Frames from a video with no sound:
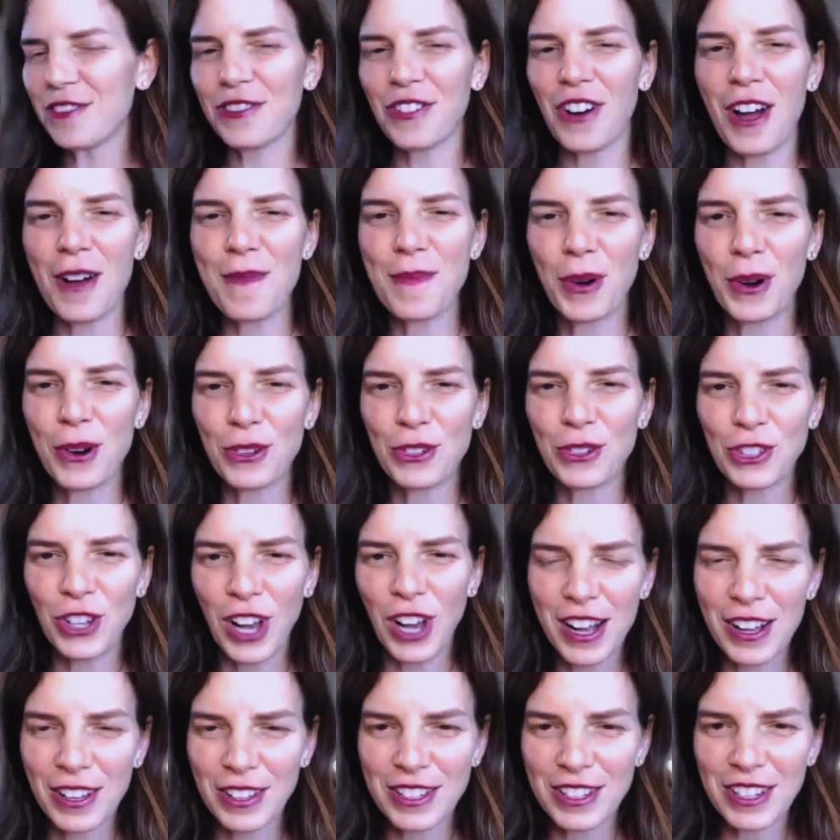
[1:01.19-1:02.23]
from her
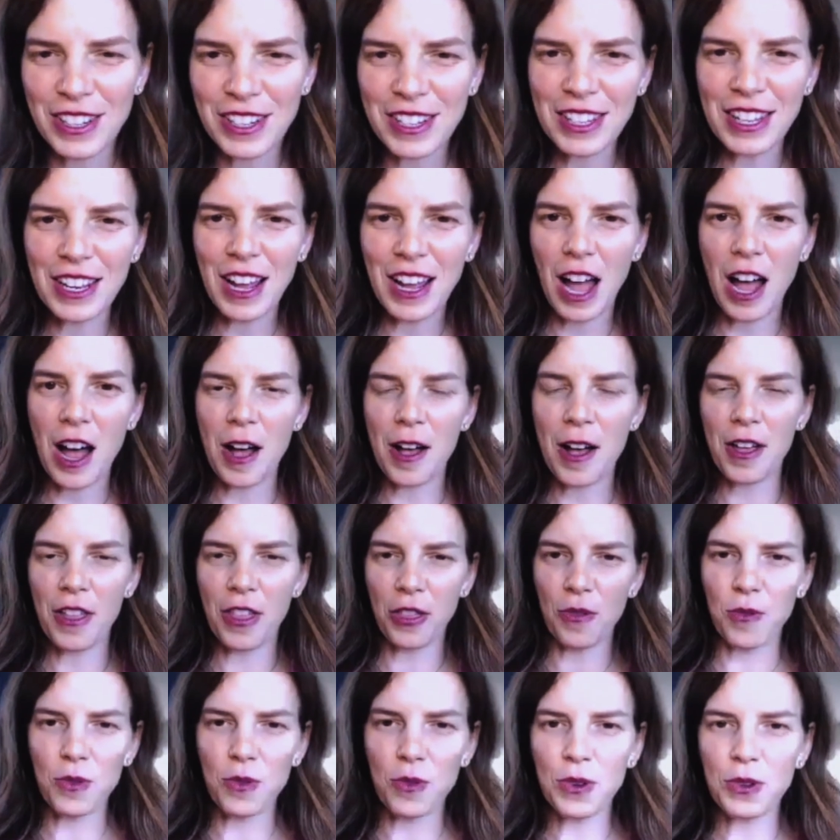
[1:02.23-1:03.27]
childhood
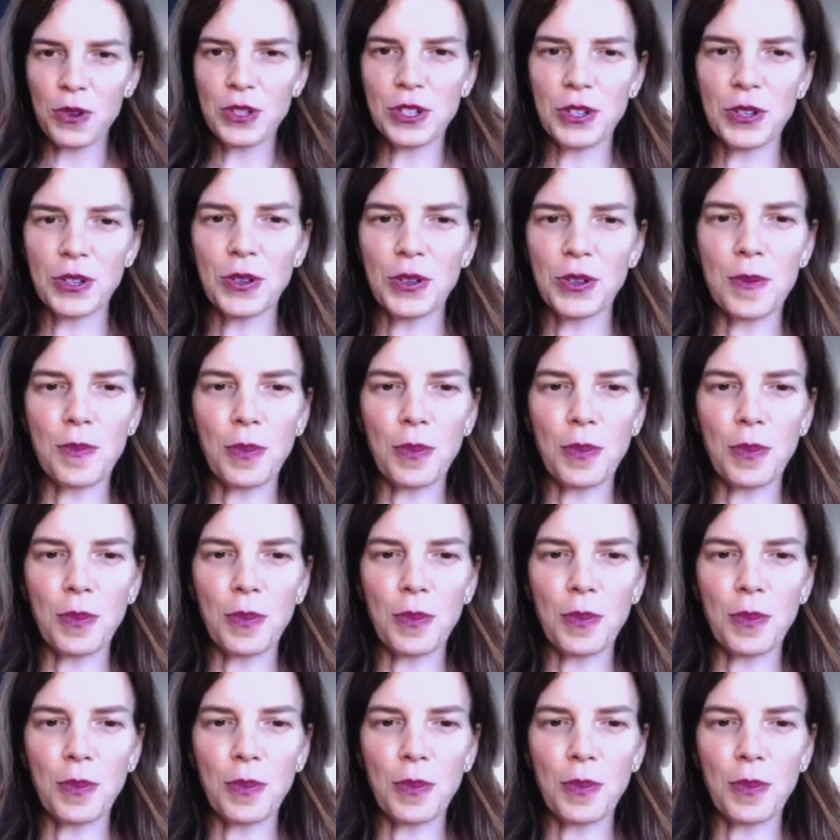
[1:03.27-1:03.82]
through to the